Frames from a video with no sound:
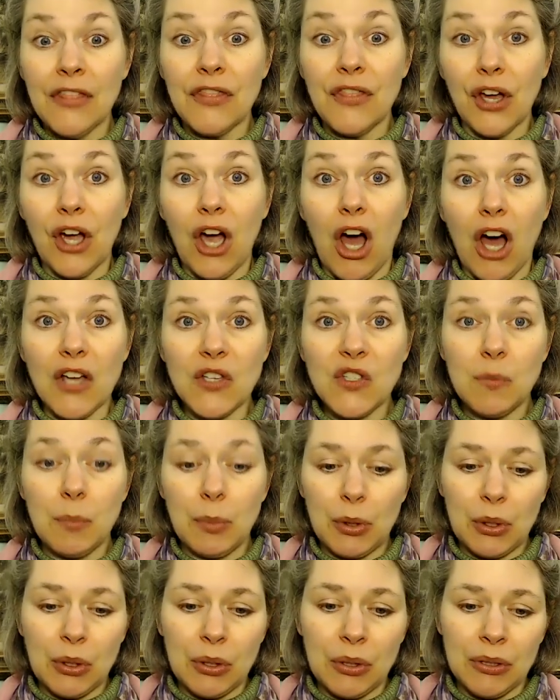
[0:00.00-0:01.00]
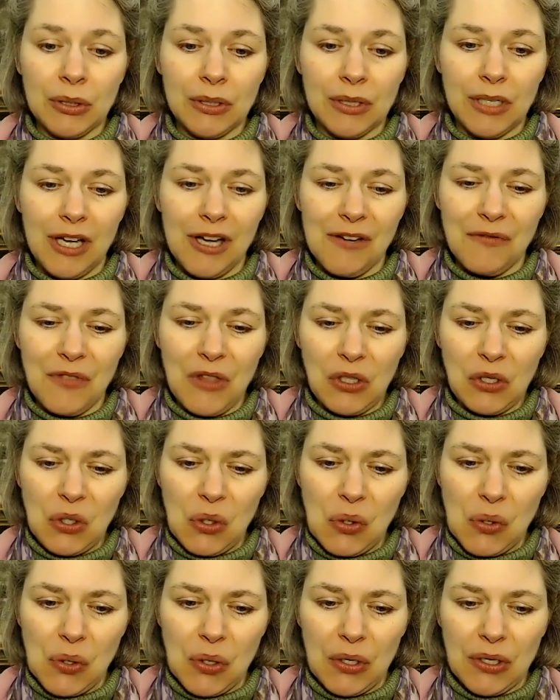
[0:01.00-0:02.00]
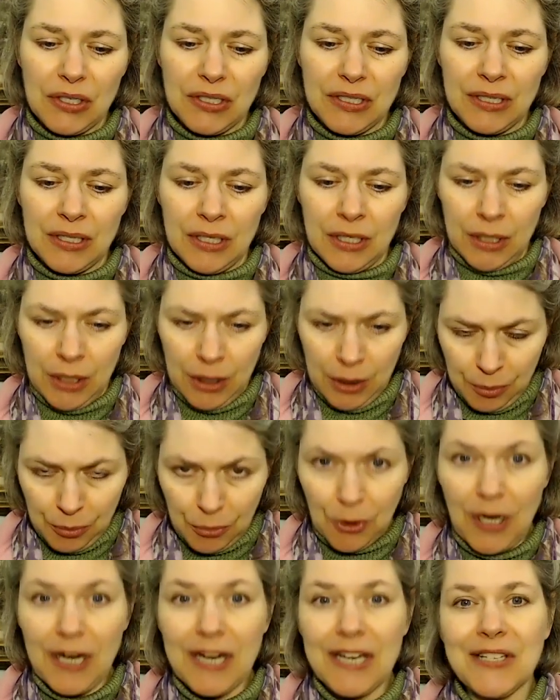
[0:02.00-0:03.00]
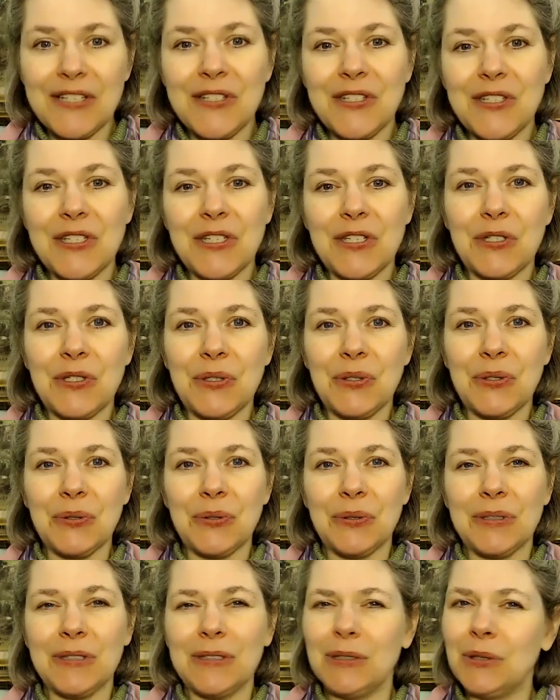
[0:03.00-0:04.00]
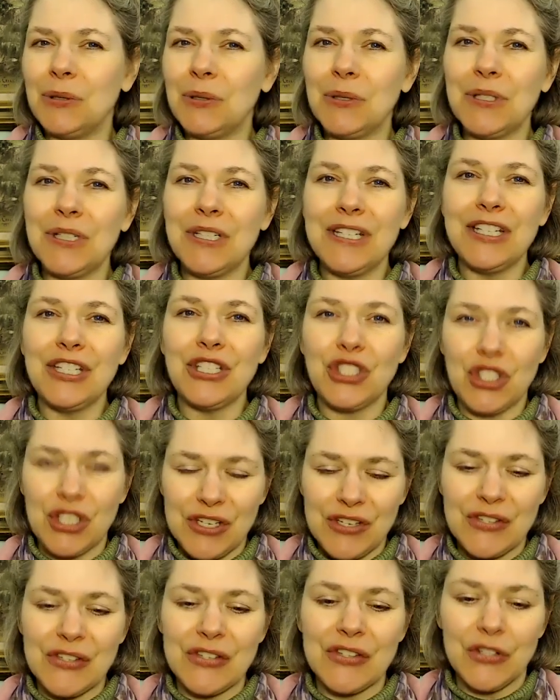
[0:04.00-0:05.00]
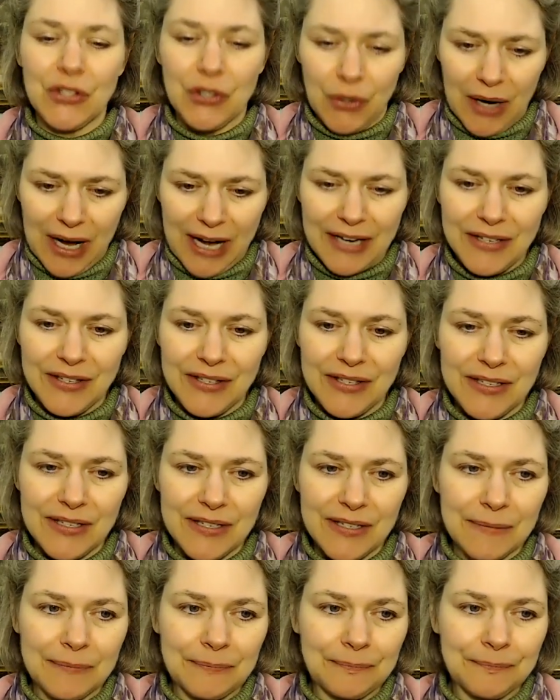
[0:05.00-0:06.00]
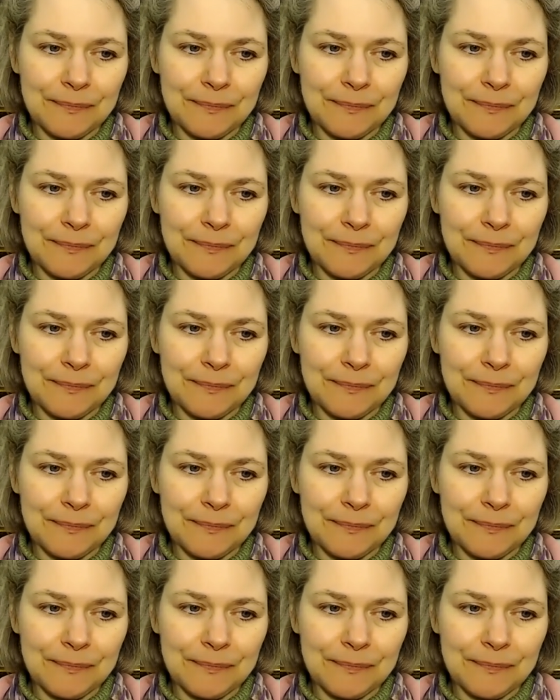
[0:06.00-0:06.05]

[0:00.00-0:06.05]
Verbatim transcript: The gospel of the Lord. Praise to you, Lord Jesus Christ.